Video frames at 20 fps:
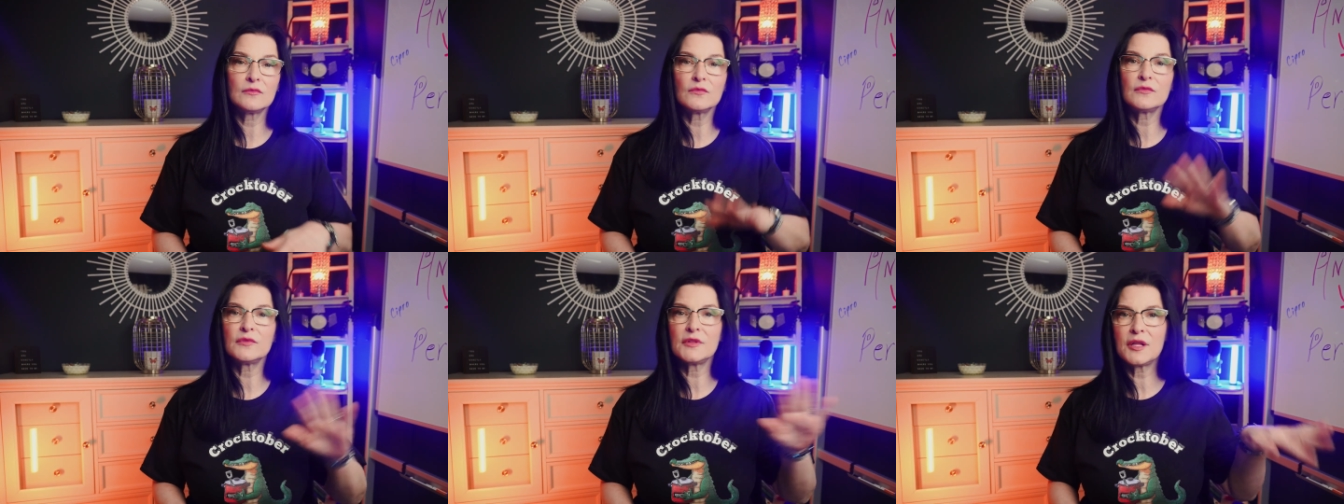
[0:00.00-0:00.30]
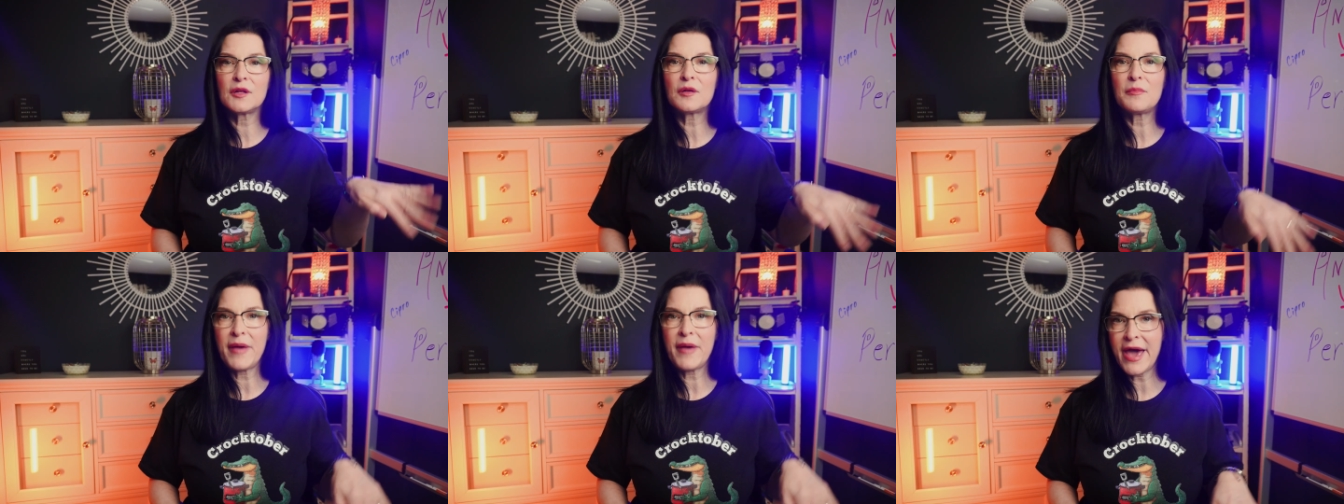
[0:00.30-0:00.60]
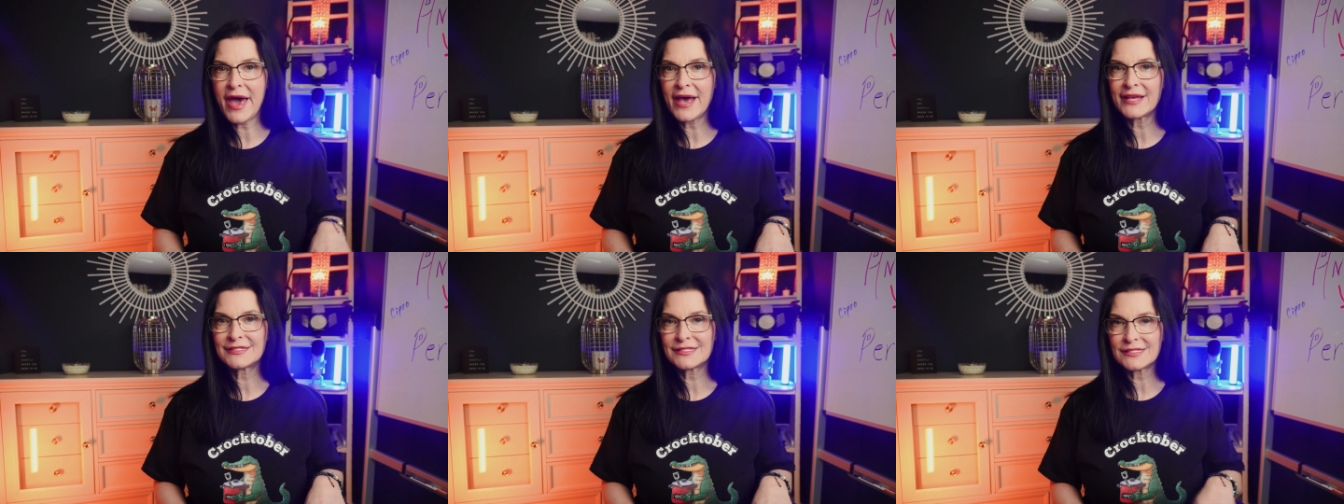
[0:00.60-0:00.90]
A little
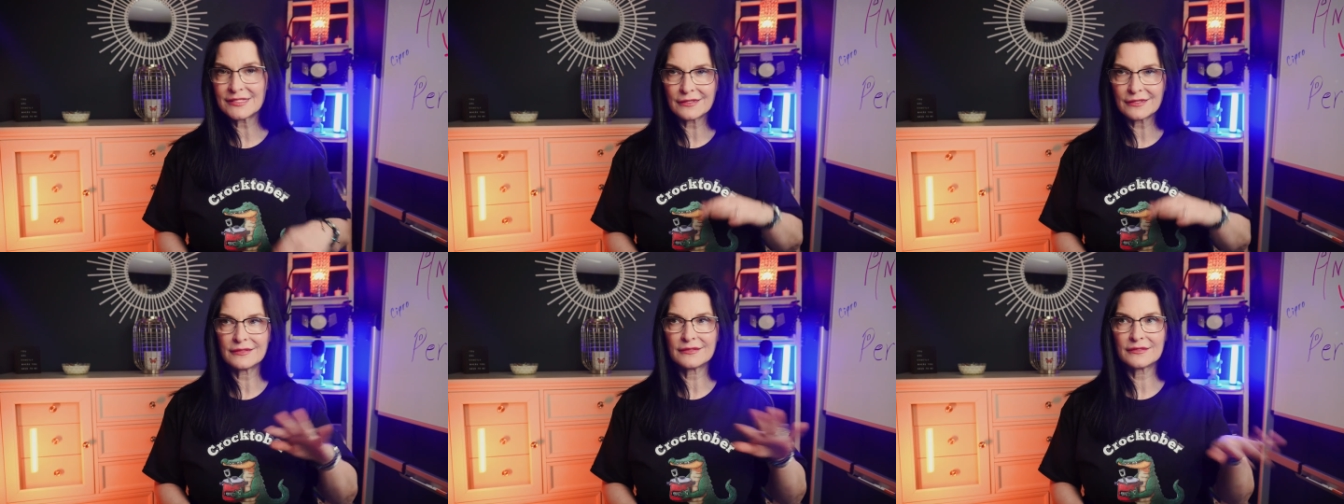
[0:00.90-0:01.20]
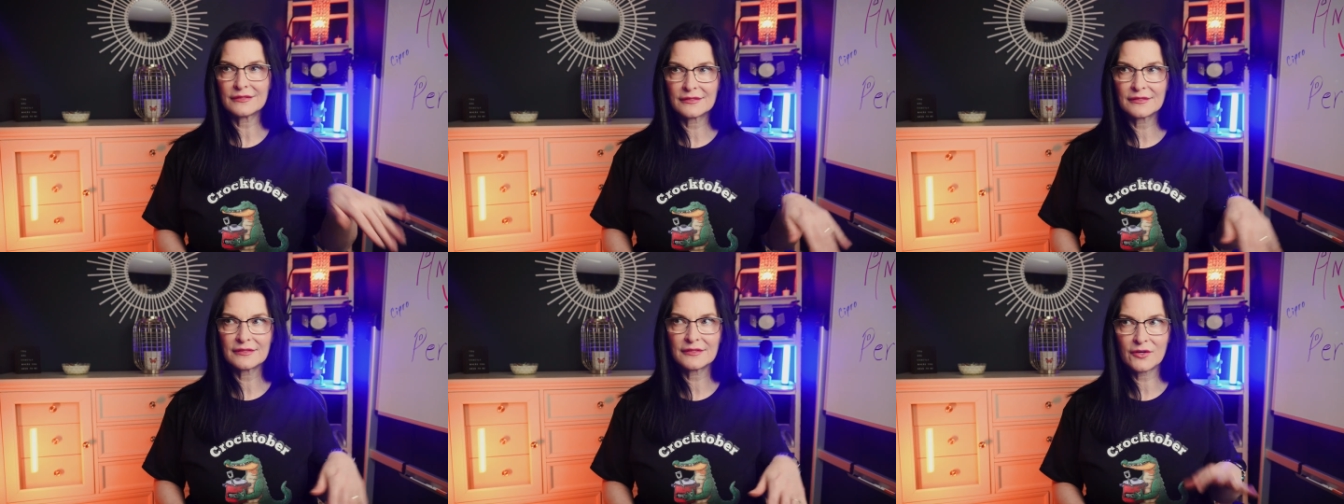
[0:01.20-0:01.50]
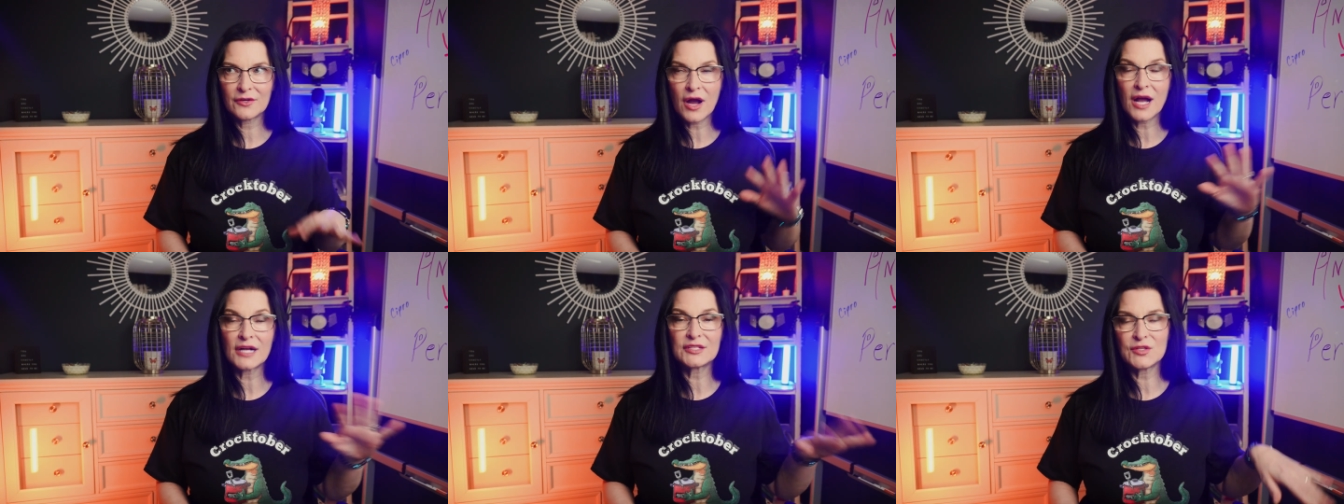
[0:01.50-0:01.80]
past
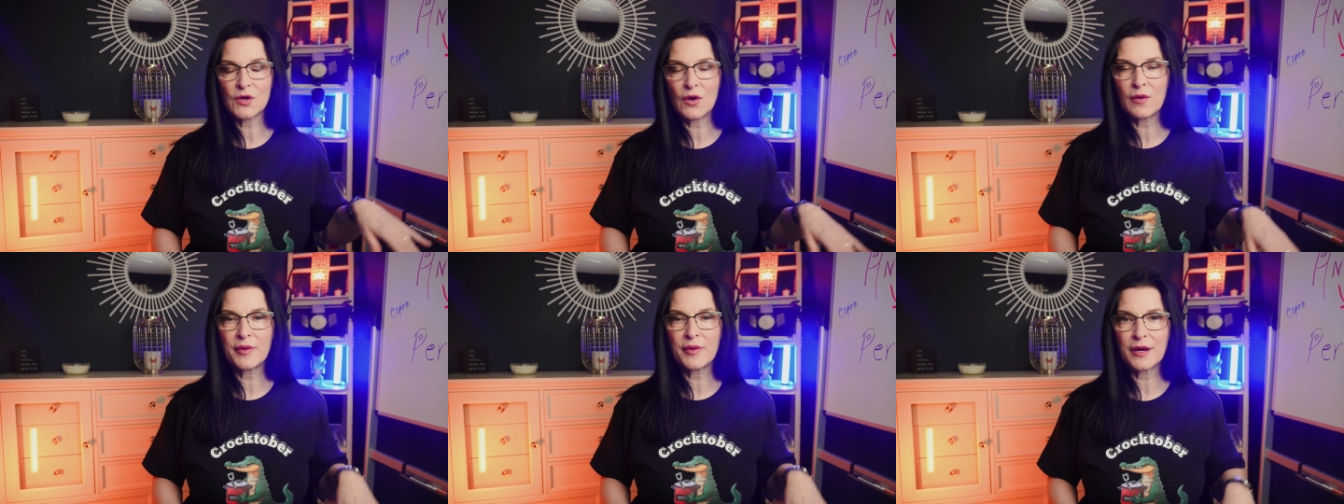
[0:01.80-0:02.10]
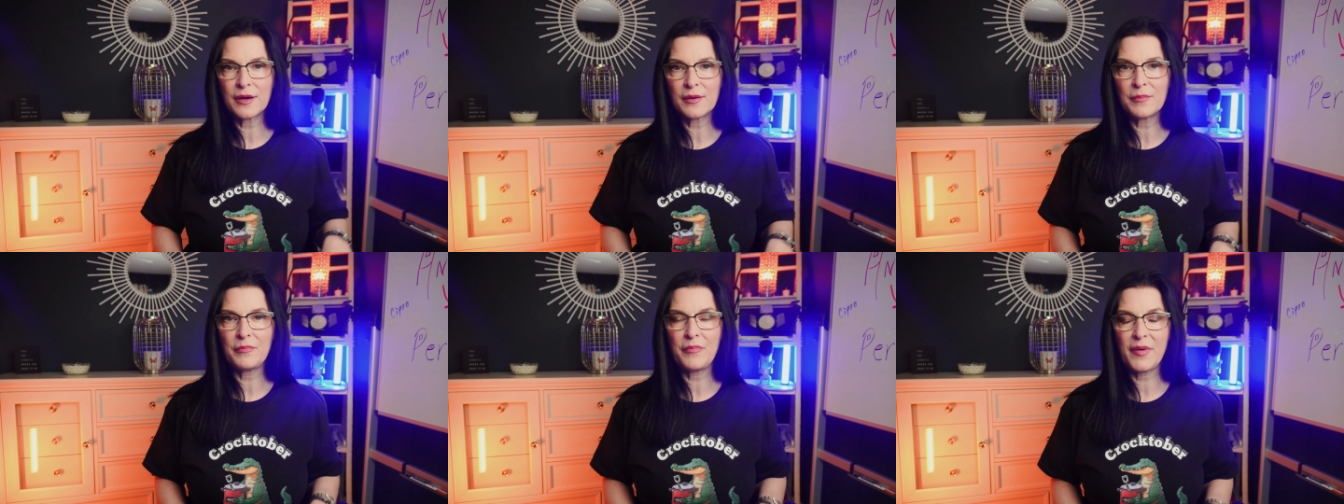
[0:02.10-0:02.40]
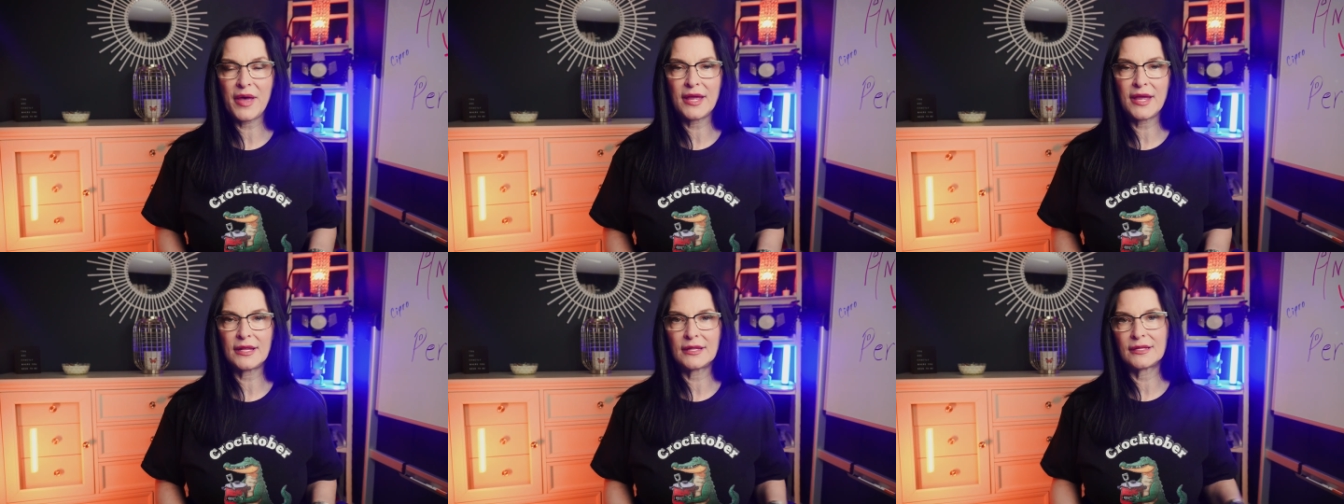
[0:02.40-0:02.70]
Croctober,
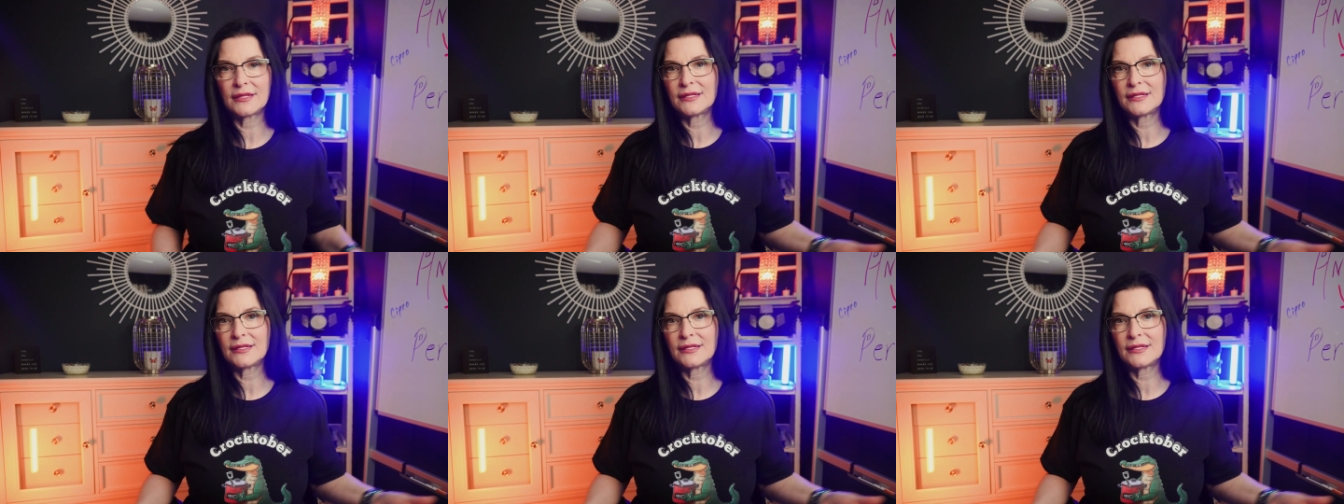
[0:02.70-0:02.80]
but